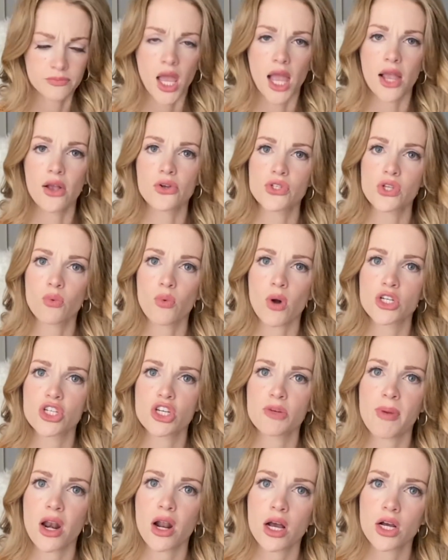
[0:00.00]
I also
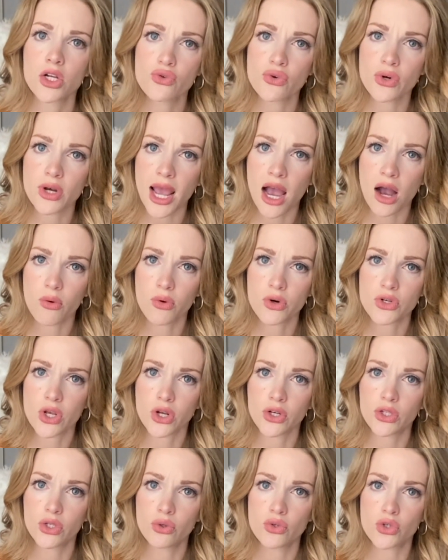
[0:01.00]
watched about 100 hours
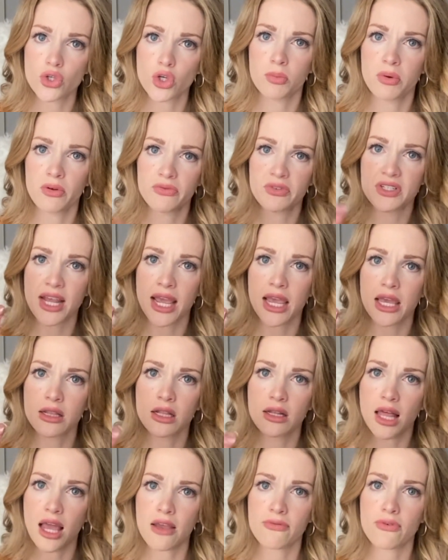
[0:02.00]
on YouTube of day in
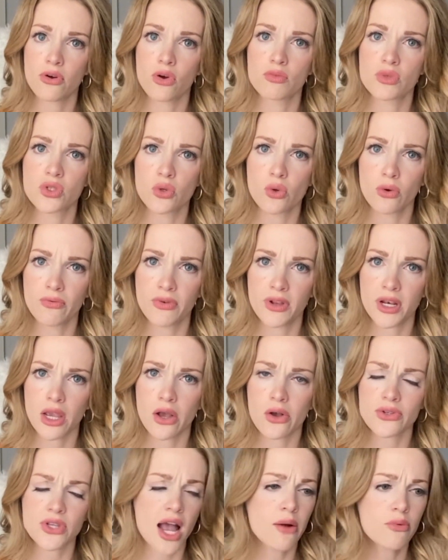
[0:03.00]
the life homeschool
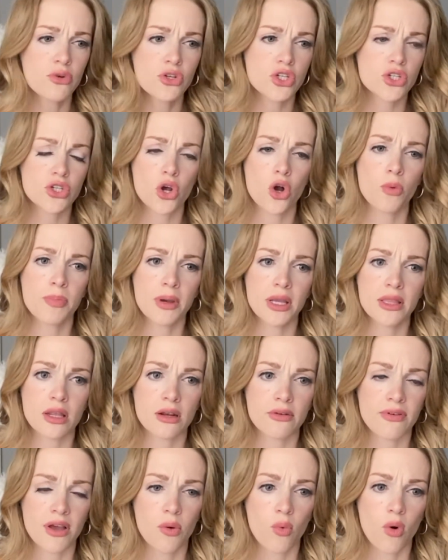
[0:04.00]
videos. I was just hoping
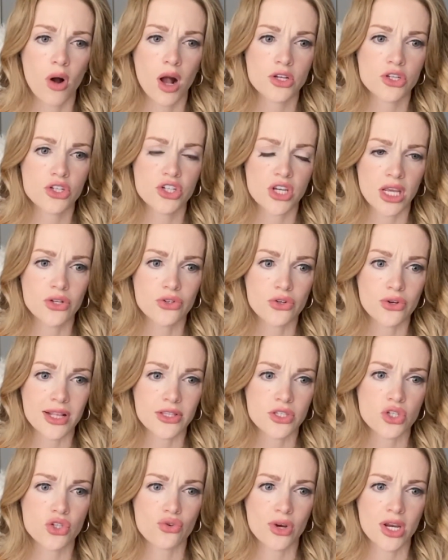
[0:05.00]
that if I watched
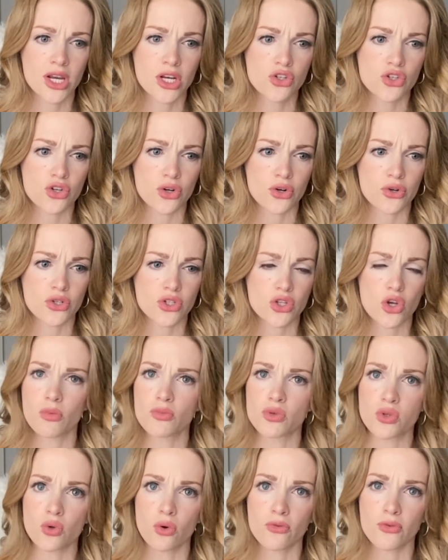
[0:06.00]
internet strangers
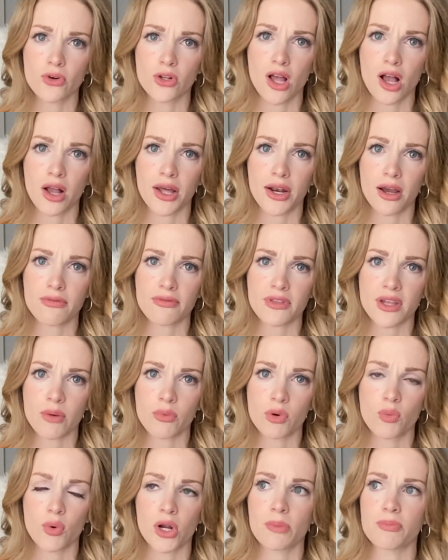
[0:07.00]
homeschool for long enough that I
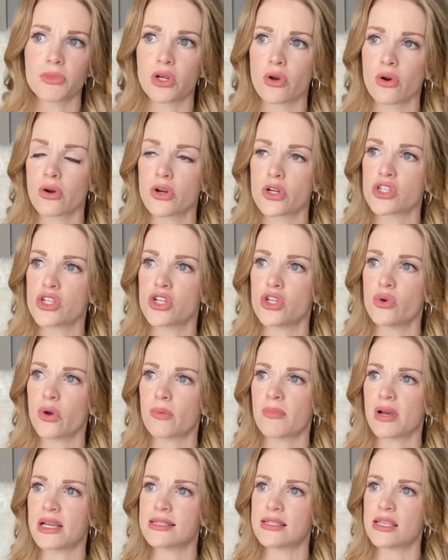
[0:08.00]
would work up the courage to do
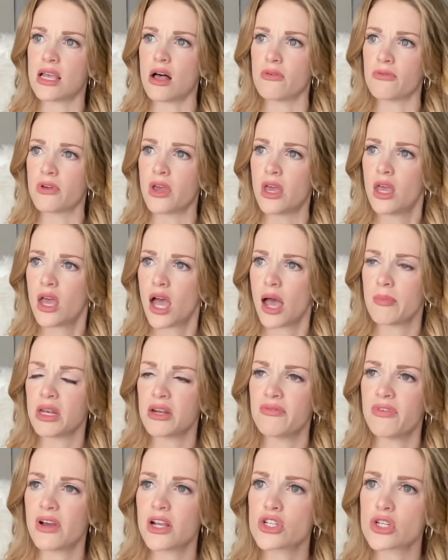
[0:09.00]
it myself. I
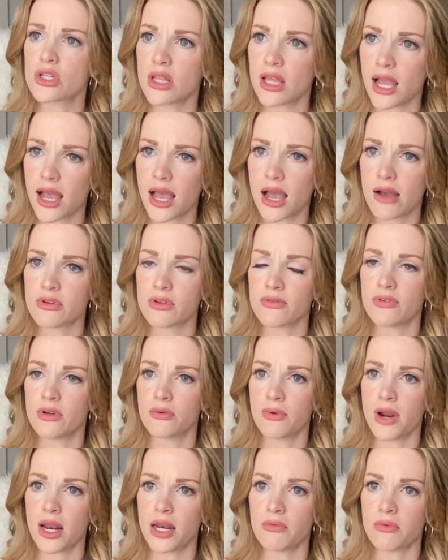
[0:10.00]
mean, eventually I have to
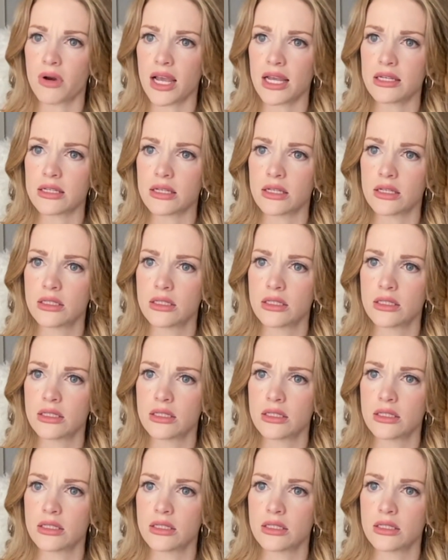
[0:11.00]
feel ready, right?